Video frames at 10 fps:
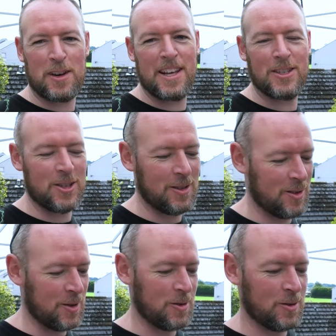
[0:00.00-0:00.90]
for an
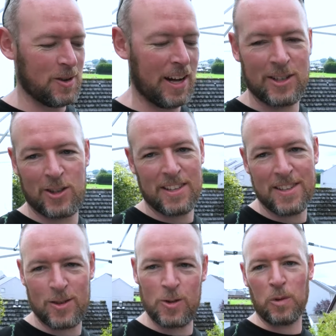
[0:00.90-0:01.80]
engine, to actually
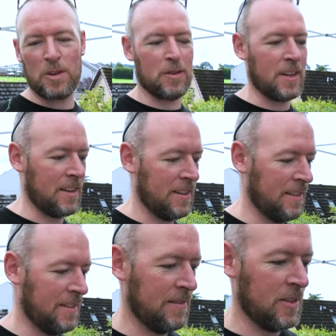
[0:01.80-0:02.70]
it's totally fine.
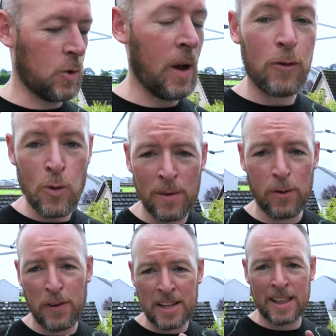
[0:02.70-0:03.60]
So if you
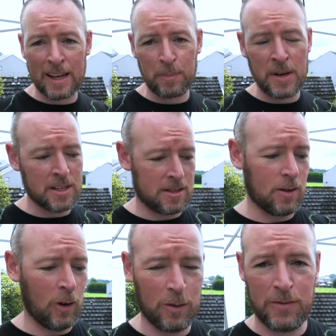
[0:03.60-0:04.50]
ever find that
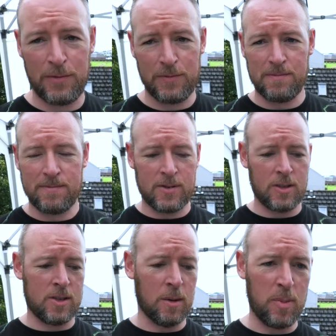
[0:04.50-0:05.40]
piece of
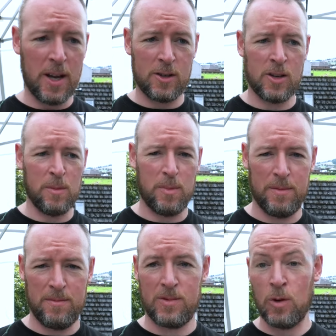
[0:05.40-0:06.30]
sump in your sump,
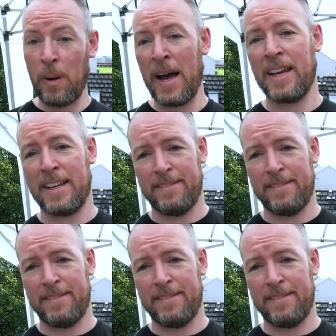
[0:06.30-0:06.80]
don't panic.